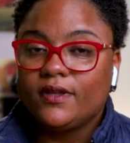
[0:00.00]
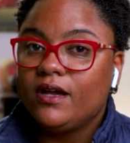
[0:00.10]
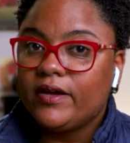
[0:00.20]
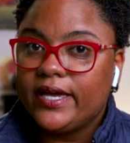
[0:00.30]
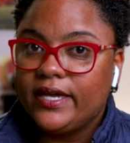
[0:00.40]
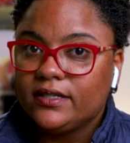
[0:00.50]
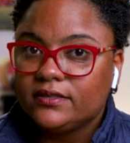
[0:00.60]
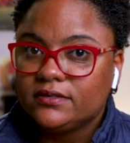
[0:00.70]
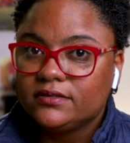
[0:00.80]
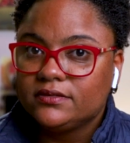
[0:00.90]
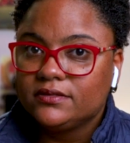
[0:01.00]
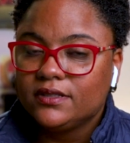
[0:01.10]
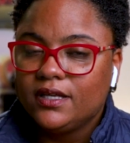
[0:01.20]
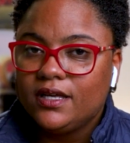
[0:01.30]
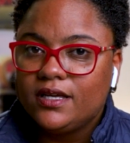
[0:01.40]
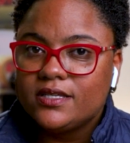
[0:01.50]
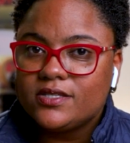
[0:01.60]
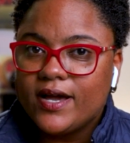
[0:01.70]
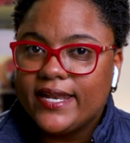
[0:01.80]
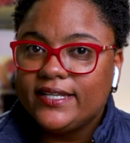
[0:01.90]
Okay,
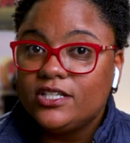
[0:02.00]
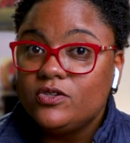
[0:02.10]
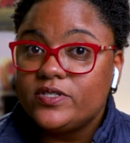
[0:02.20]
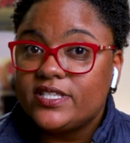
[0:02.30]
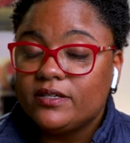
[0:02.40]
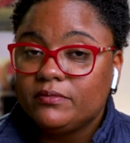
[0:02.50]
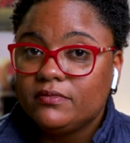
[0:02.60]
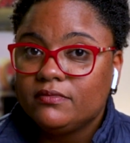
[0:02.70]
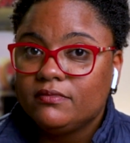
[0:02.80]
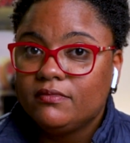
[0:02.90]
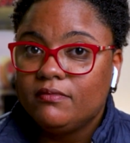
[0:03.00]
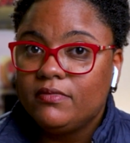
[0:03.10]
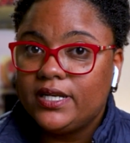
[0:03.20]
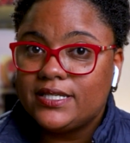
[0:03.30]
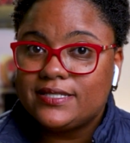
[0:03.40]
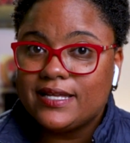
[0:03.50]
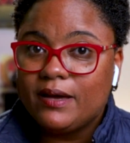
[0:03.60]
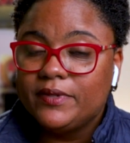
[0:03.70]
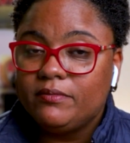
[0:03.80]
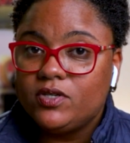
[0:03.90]
so I didn't lose them, but it
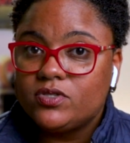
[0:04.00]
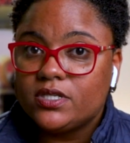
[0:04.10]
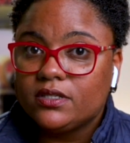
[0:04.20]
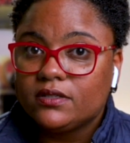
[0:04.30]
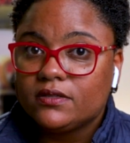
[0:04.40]
stopped the music